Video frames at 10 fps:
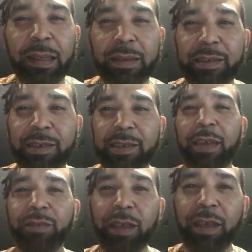just
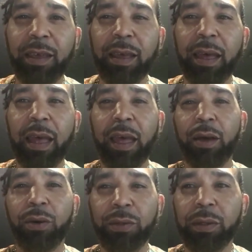safety,
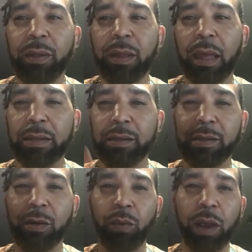health, and
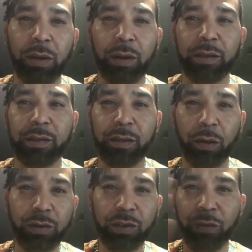just awareness.
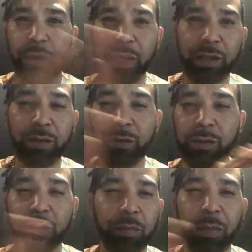Those three
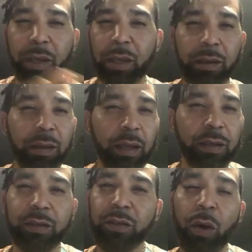issues are being, like,
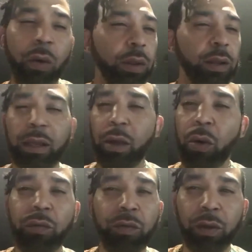totally
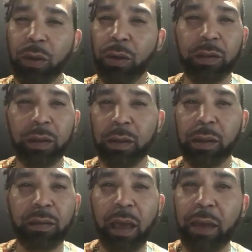overlooked in
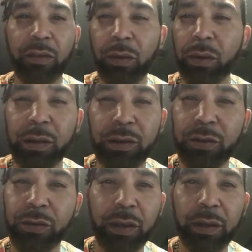the tattoo
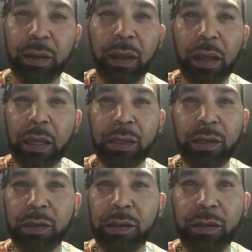industry and
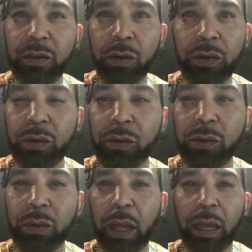just in
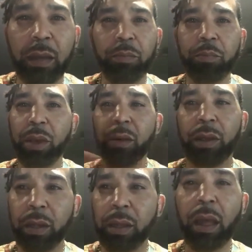social, like,
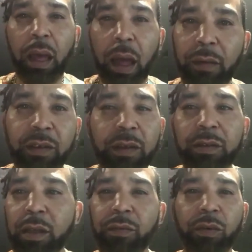period. I've seen
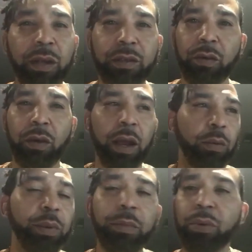stuff on Instagram
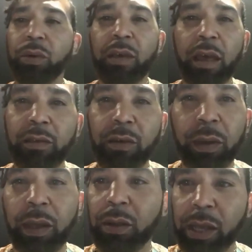where people are
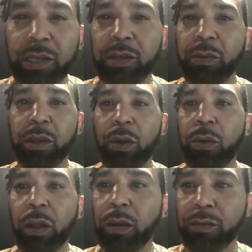tattooing in their kitchen with no
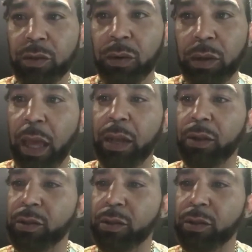gloves on, and